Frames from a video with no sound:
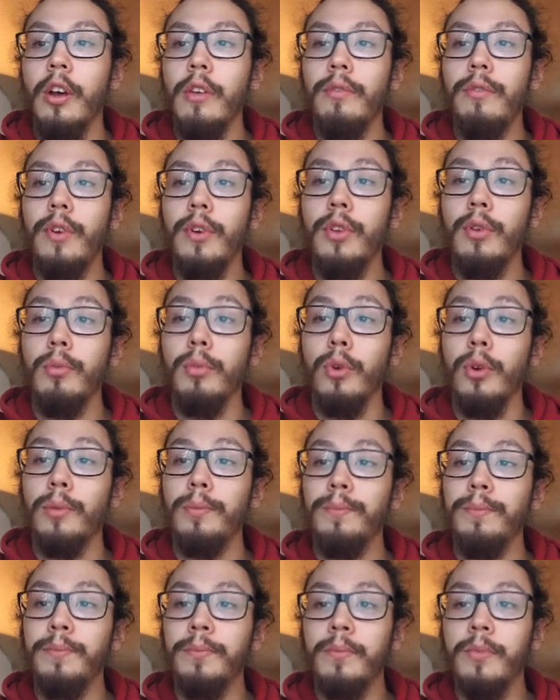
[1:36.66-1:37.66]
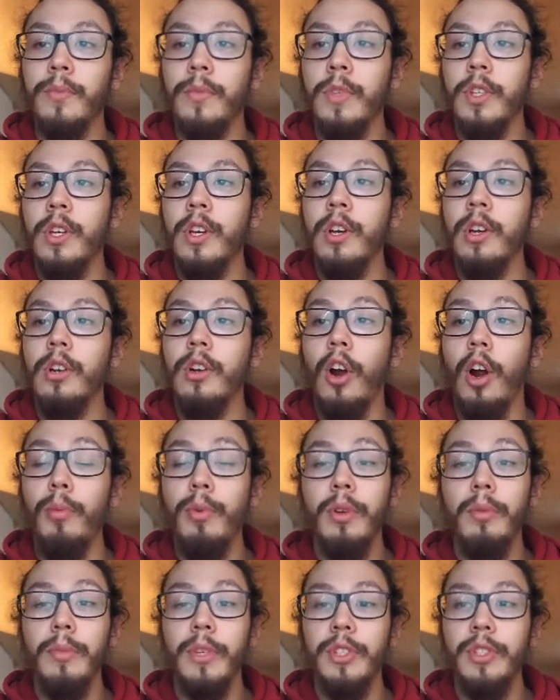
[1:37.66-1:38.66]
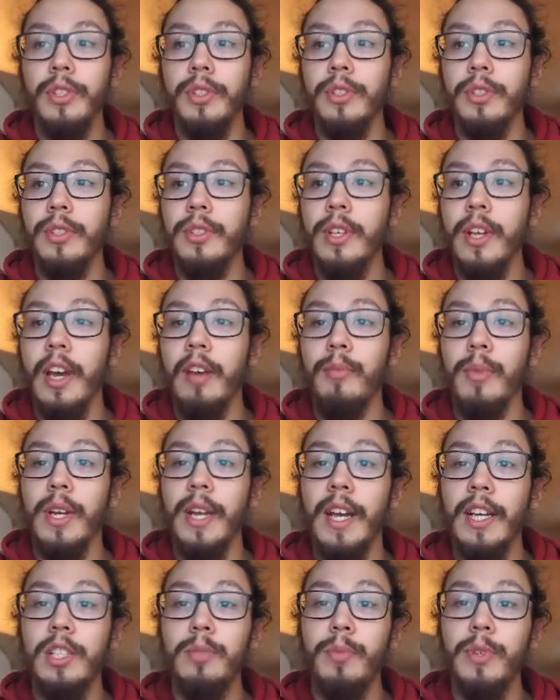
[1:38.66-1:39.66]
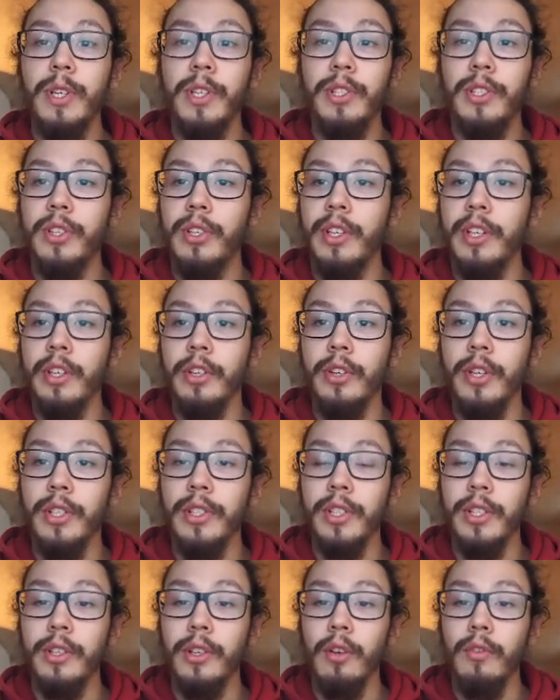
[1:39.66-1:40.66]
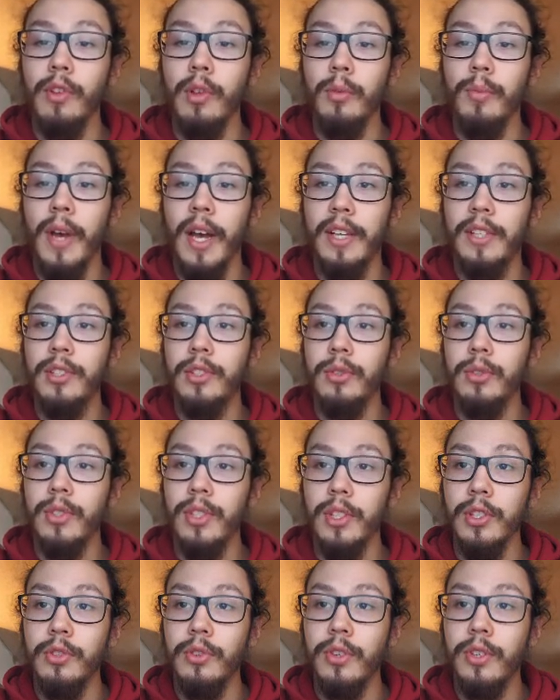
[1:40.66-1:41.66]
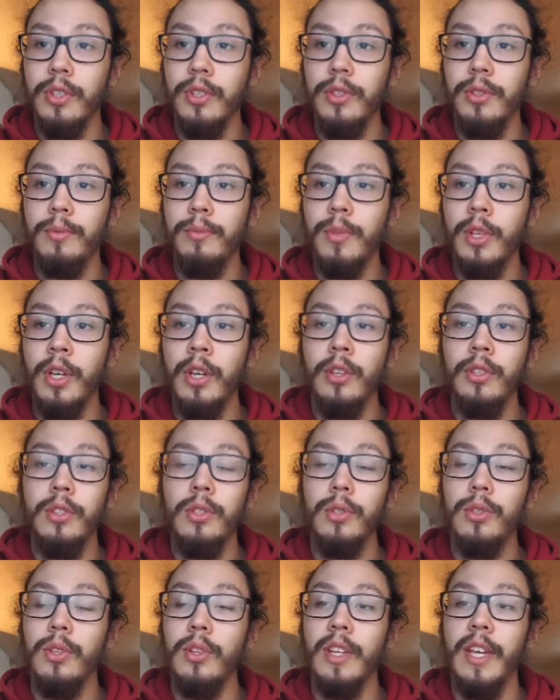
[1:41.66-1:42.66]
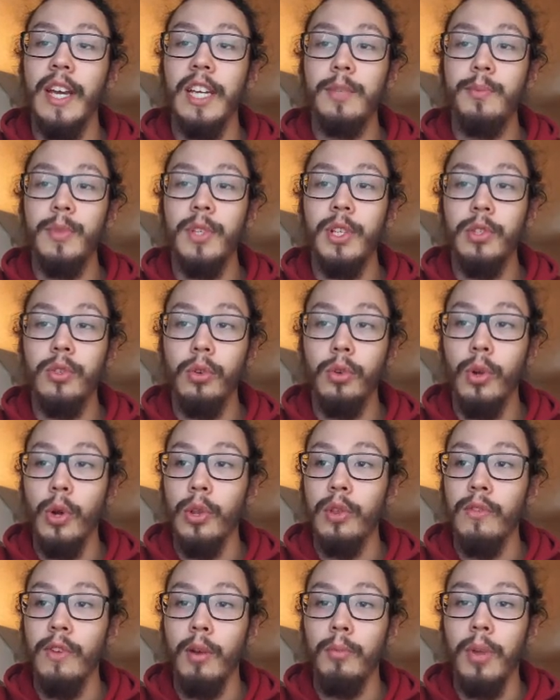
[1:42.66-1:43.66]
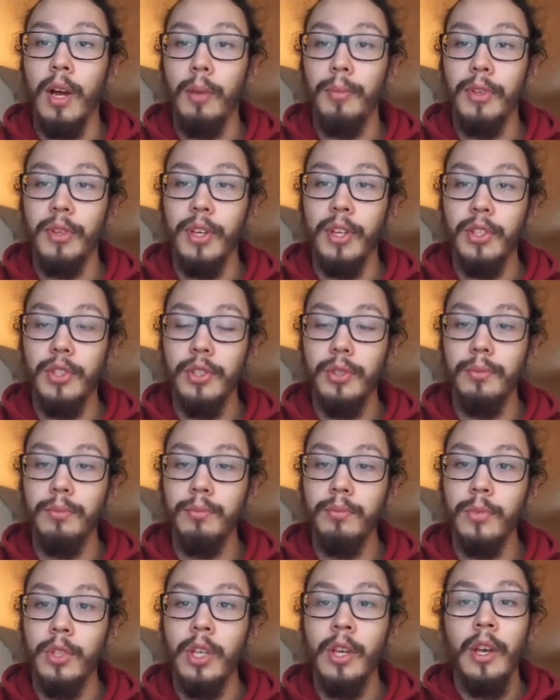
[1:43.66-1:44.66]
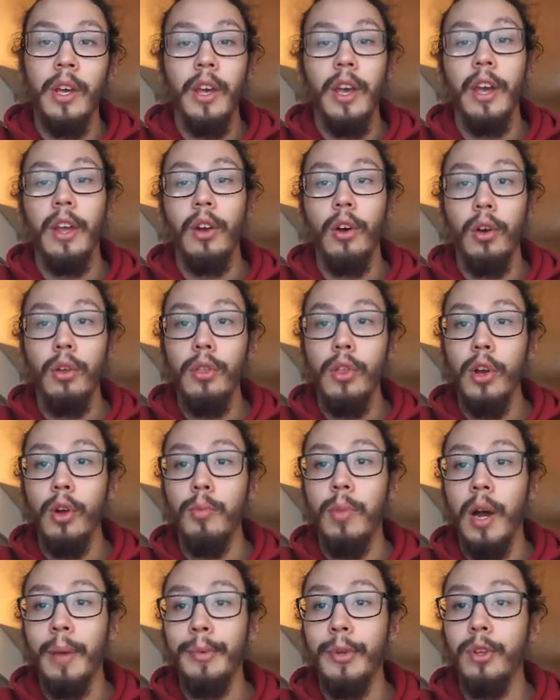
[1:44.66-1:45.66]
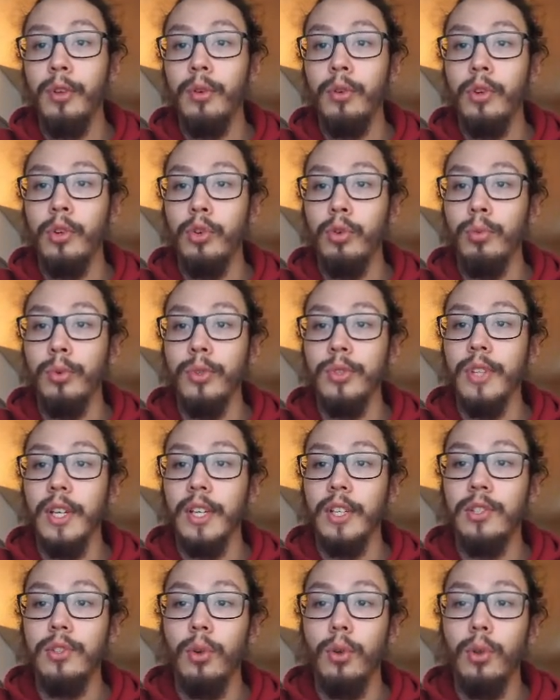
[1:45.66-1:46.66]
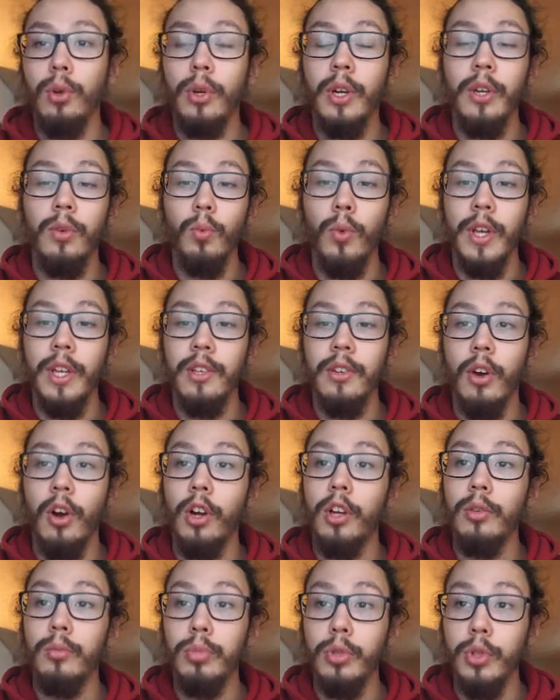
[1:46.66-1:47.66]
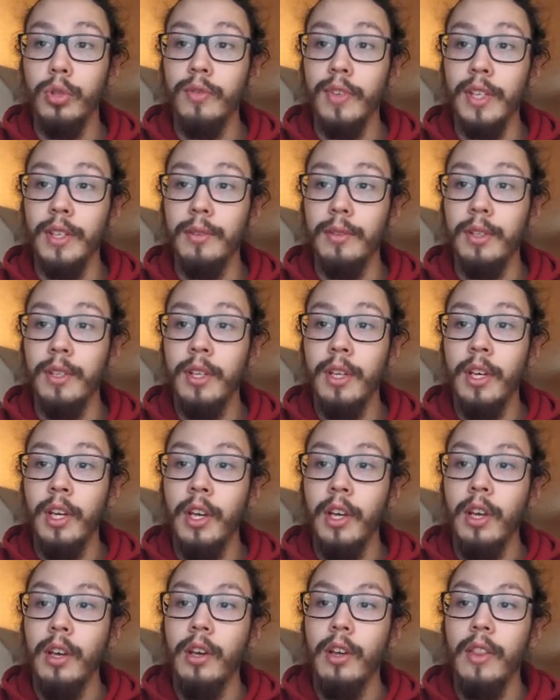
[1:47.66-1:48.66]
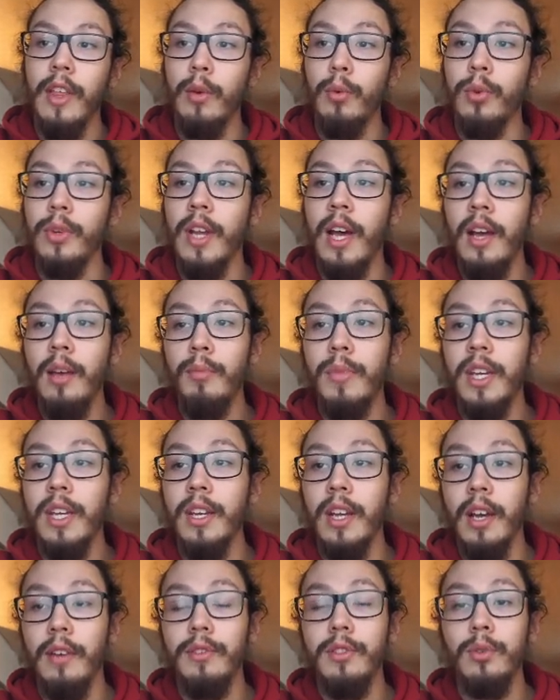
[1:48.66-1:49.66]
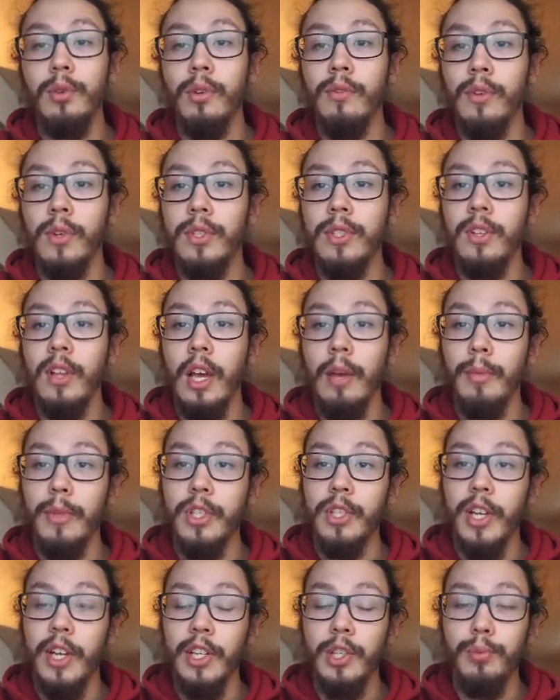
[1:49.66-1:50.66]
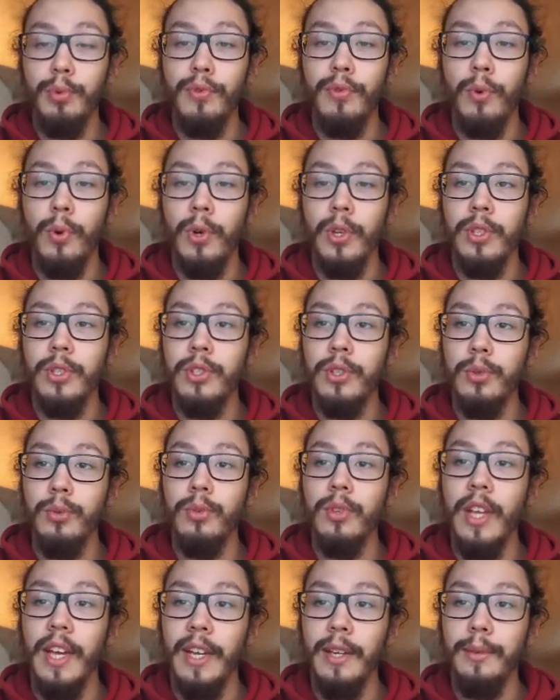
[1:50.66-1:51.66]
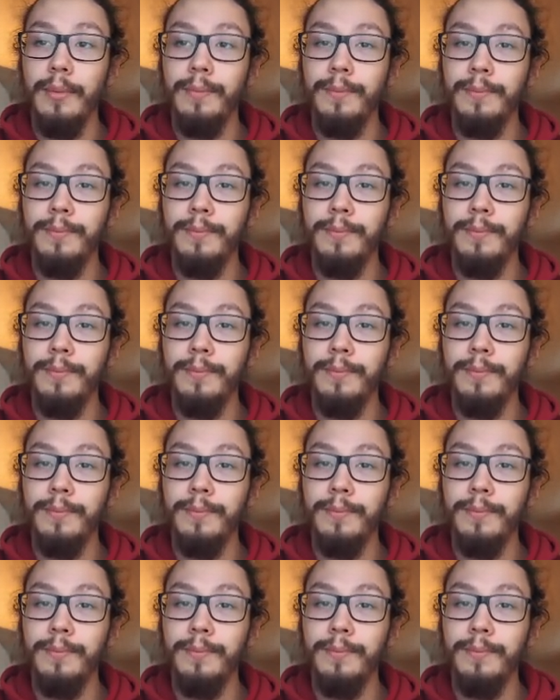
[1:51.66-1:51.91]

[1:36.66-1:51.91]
Furthermore, carbon emissions have been exponentially increasing over the past 2 centuries due to the exponential growth of our population. And although popular renewables like solar and wind are improving, they will not be enough to reverse climate change before it is too late.